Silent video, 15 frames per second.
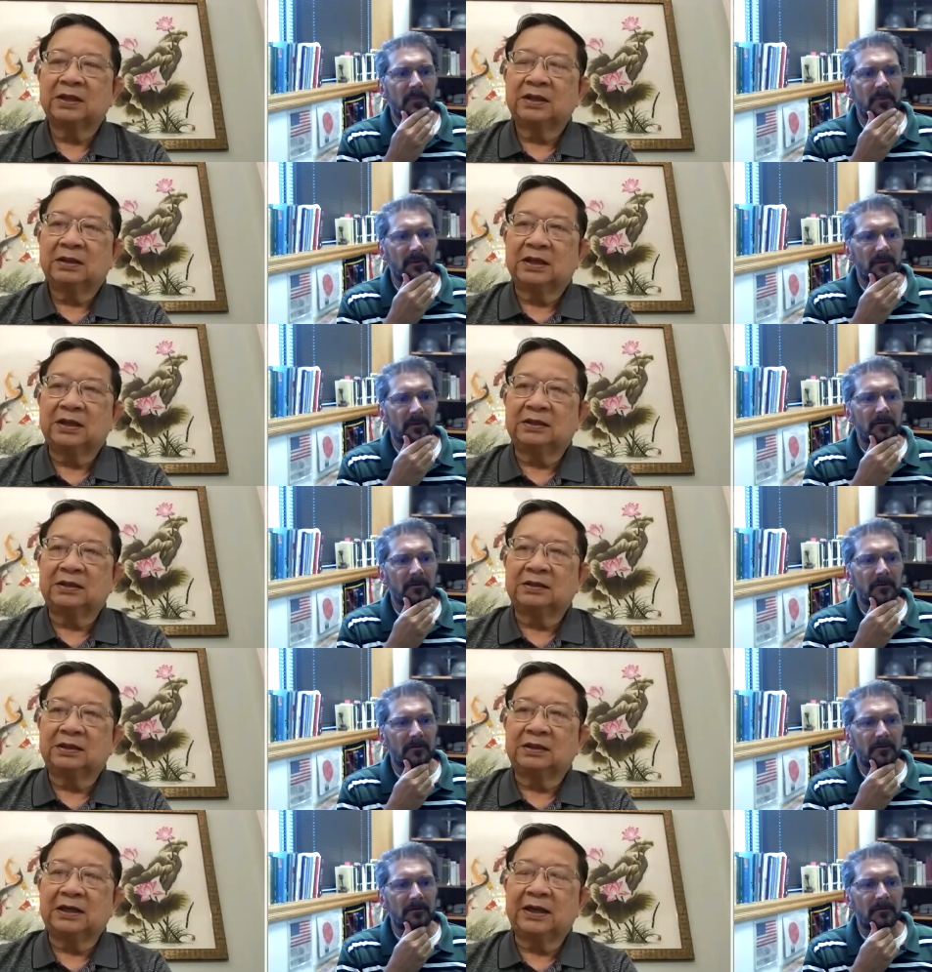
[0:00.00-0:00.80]
Speaker 1: in
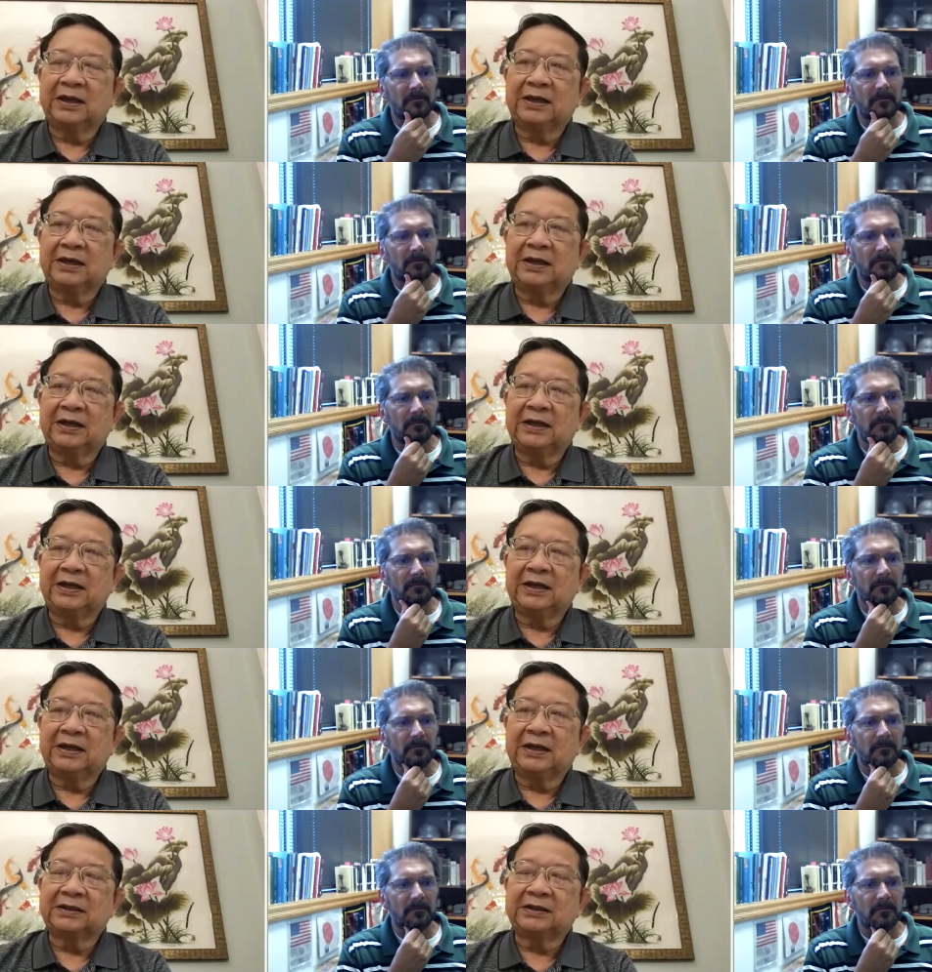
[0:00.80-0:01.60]
the late
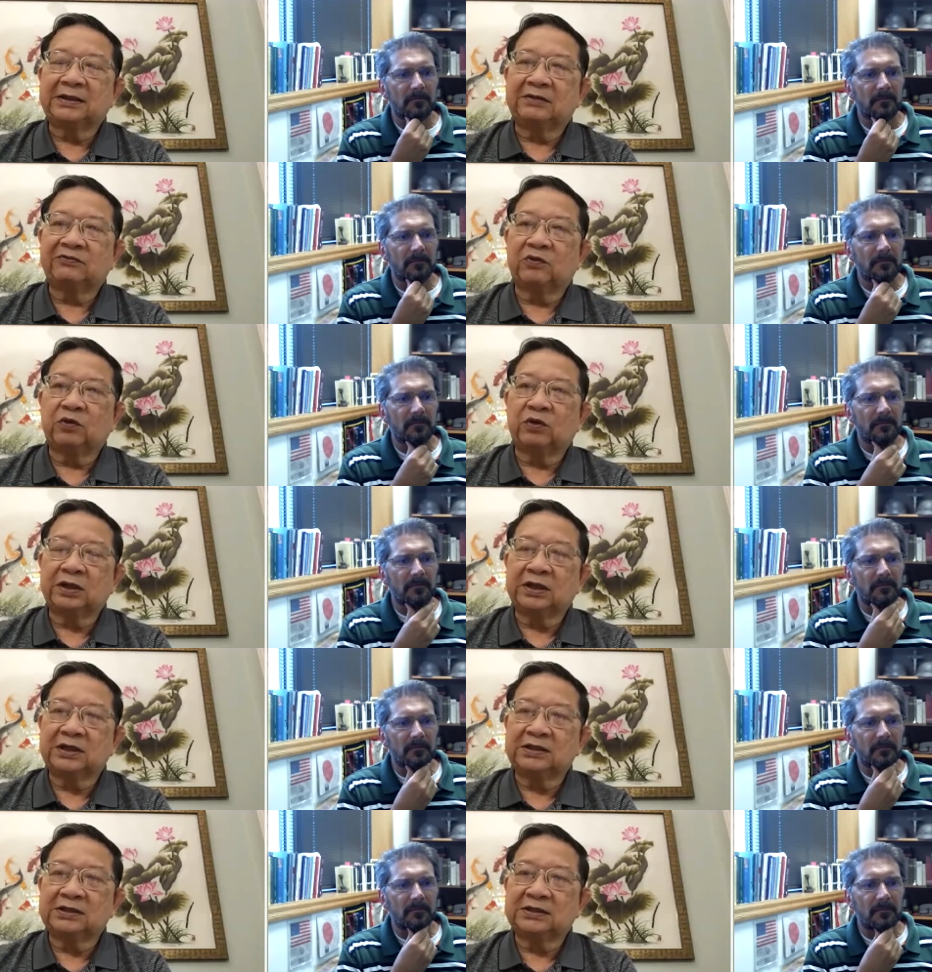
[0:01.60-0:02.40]

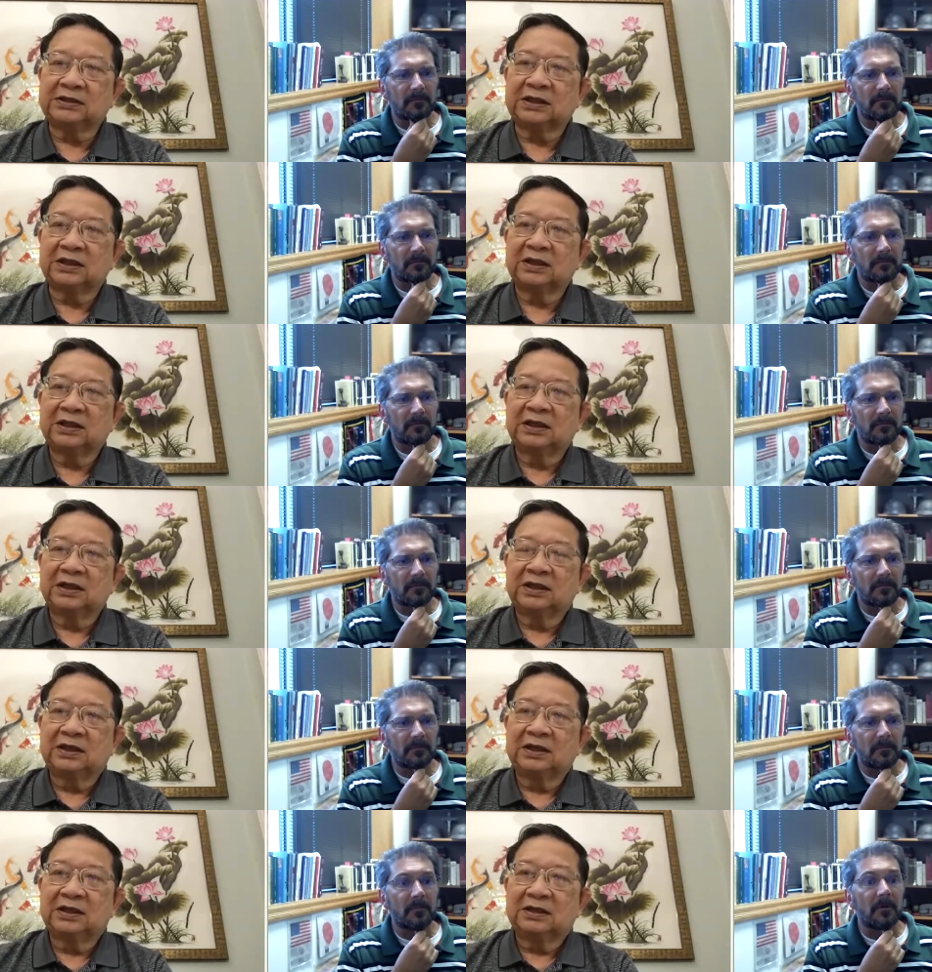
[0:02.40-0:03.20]
1940s. Uh,
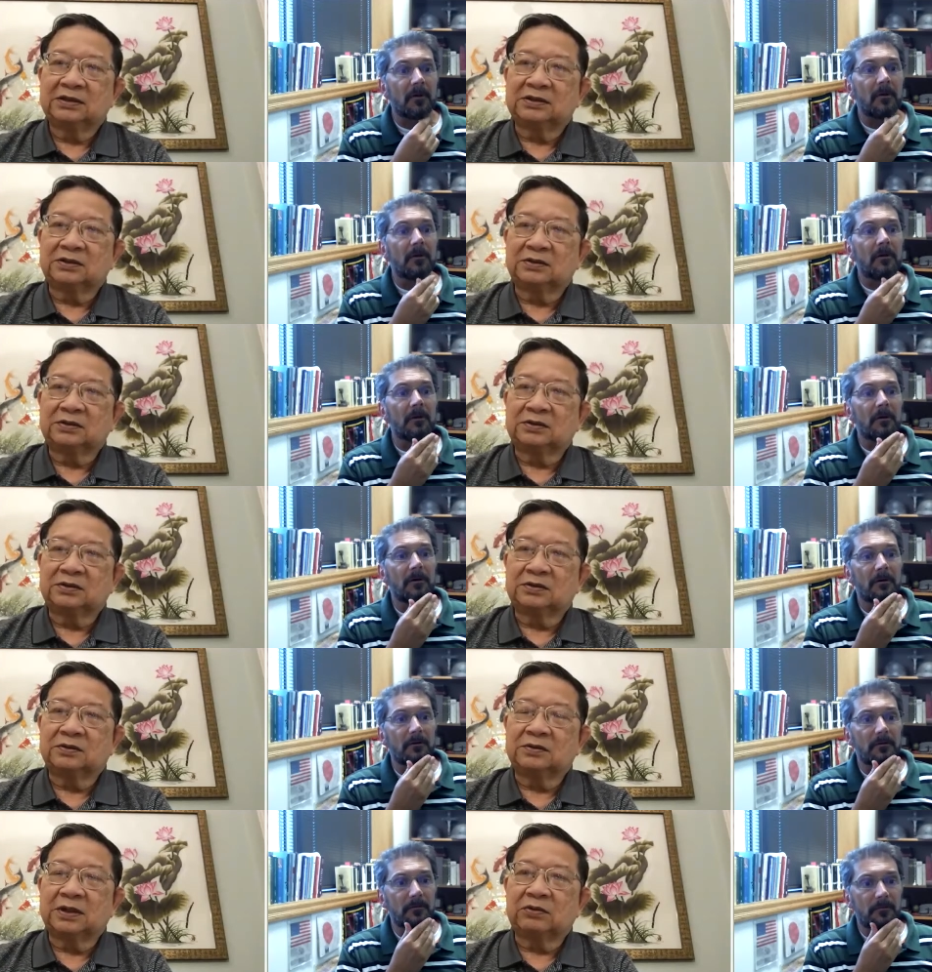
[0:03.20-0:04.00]
so they
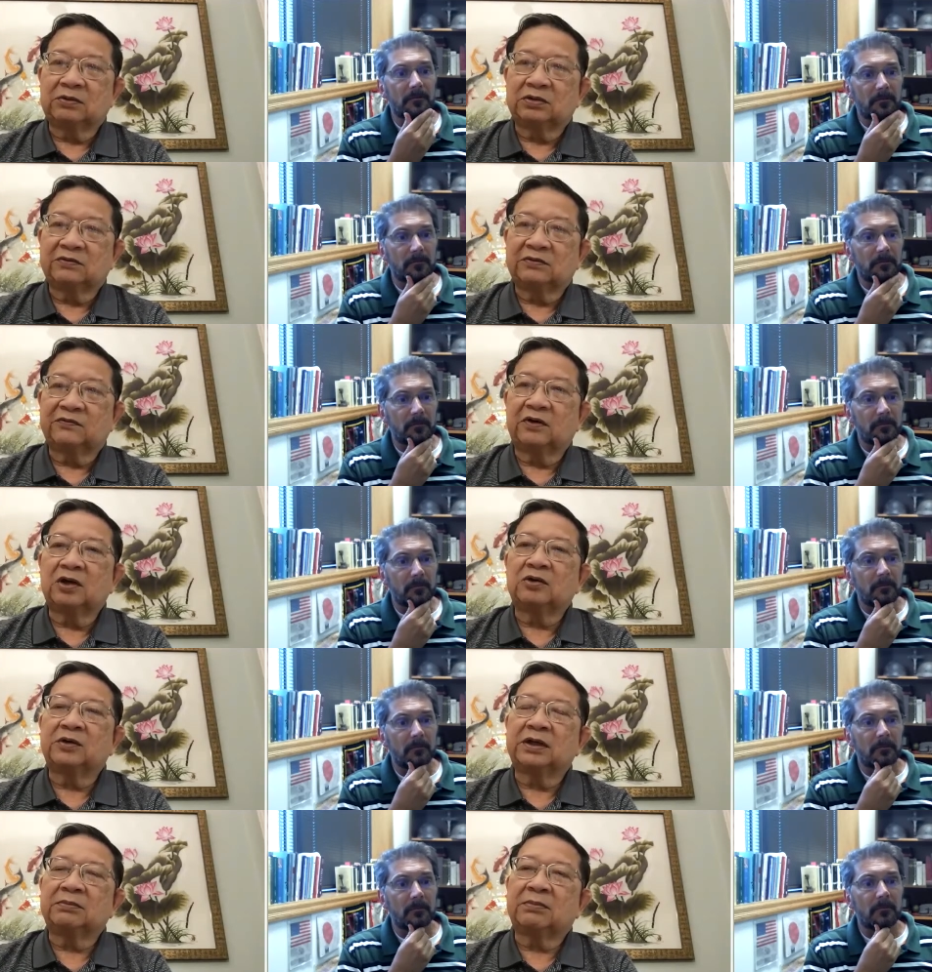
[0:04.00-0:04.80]
were
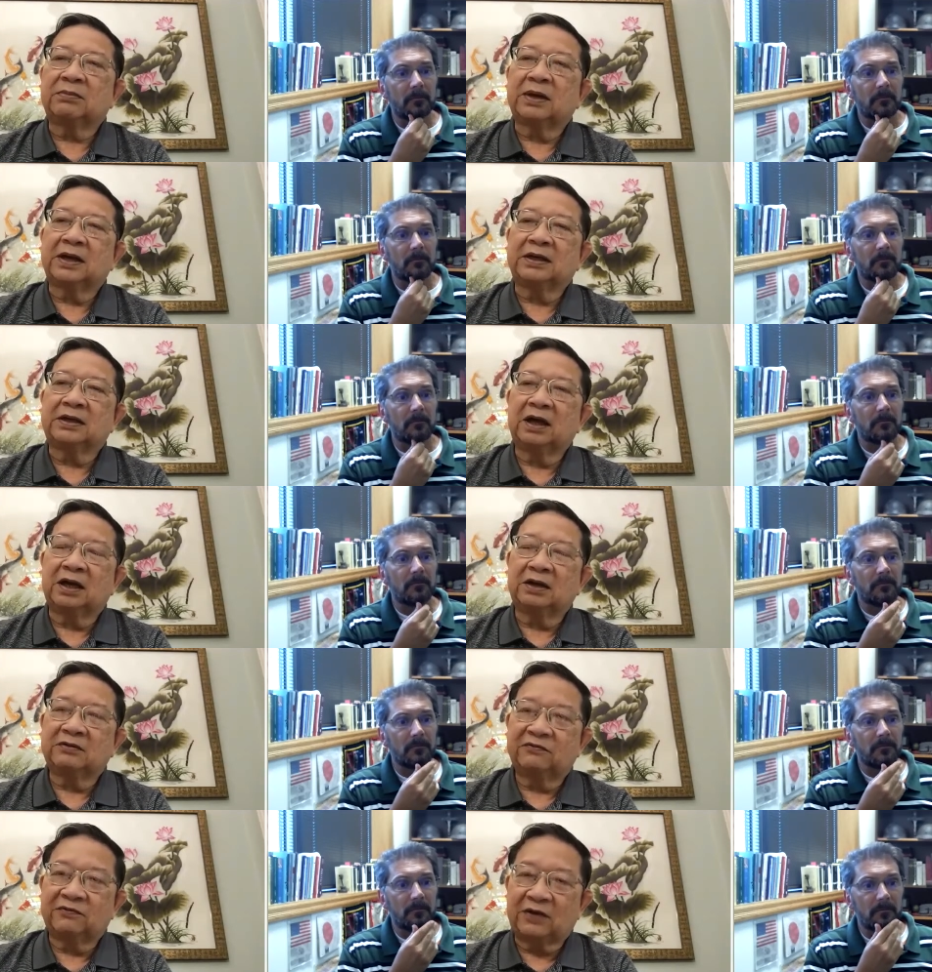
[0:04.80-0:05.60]
following my
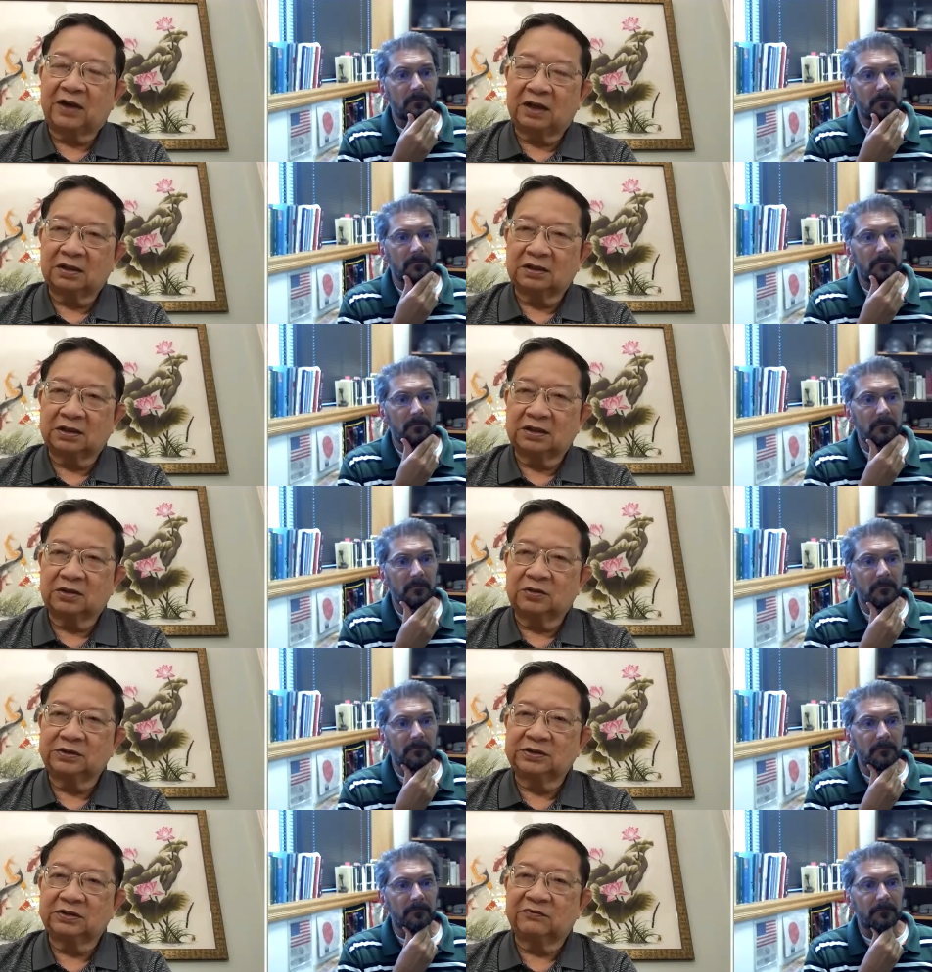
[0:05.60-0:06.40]
godfather, who
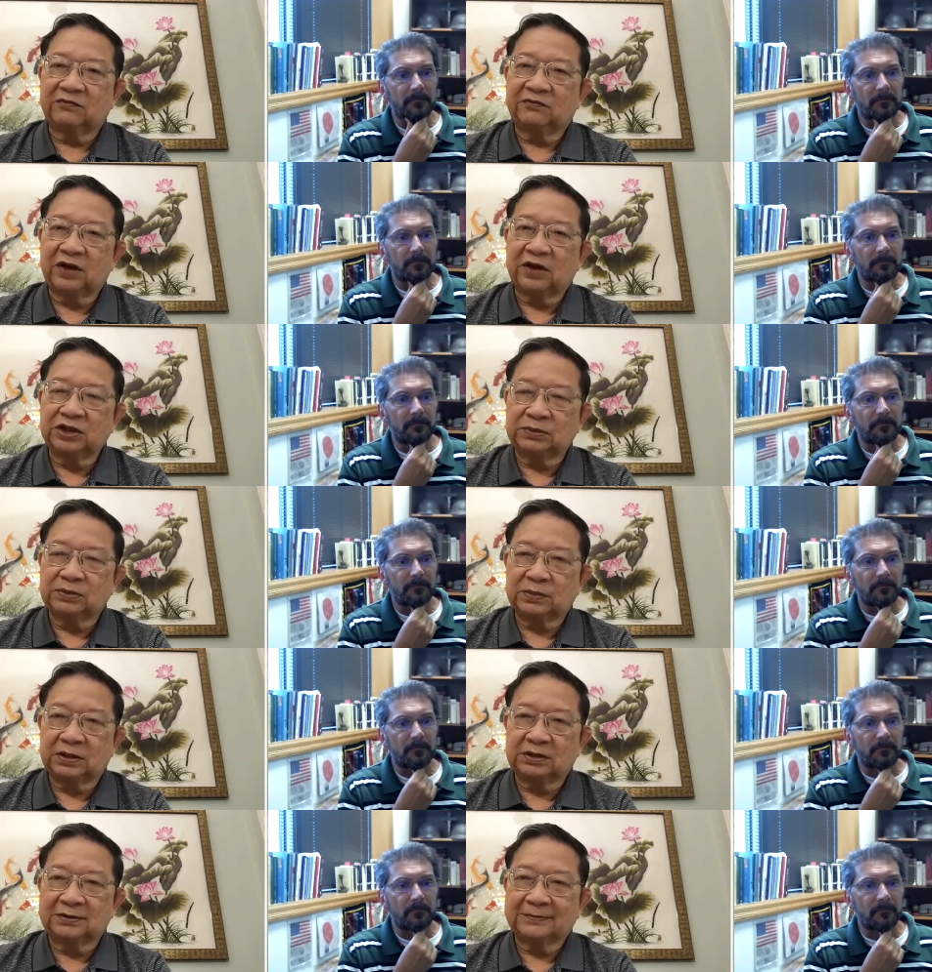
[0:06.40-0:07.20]
is a Frenchman.